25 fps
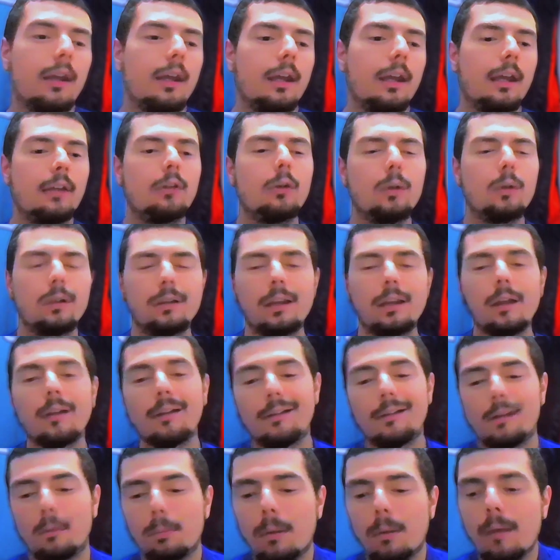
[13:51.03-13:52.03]
and you could tell
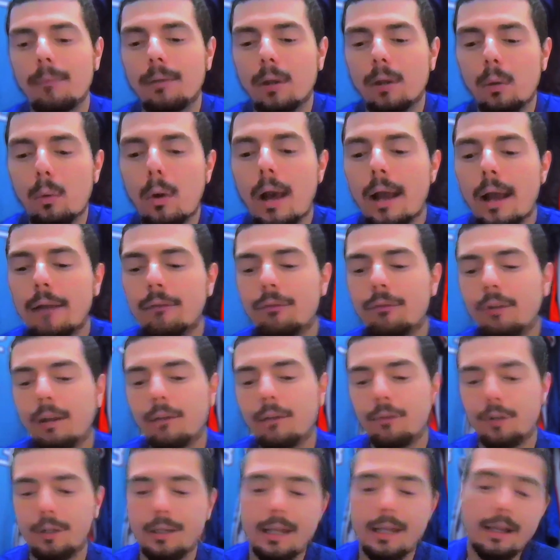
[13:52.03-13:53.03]
that she's probably a wide
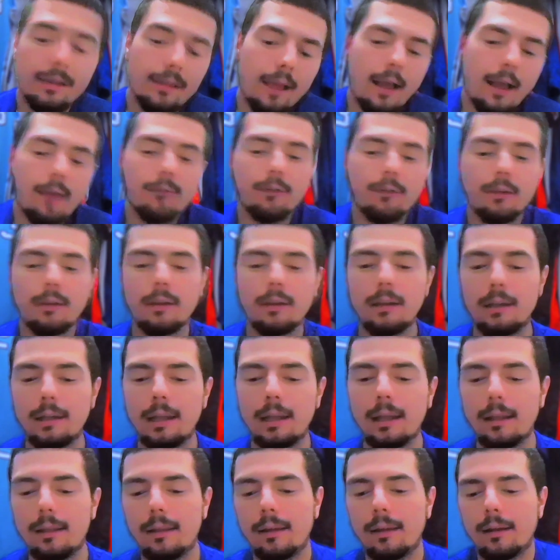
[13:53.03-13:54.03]
favorite, and that's obviously the
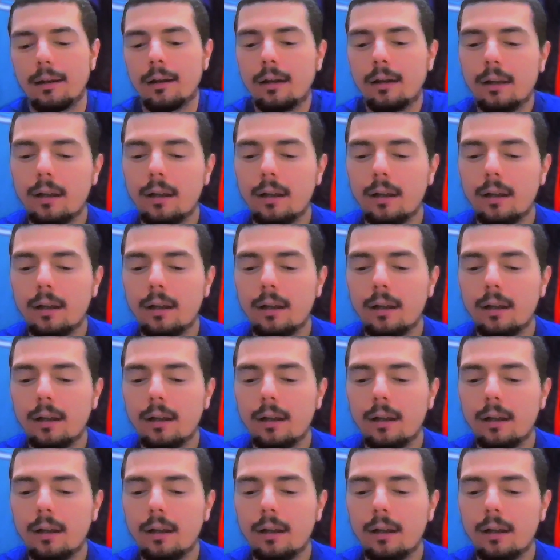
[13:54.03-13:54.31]
case here.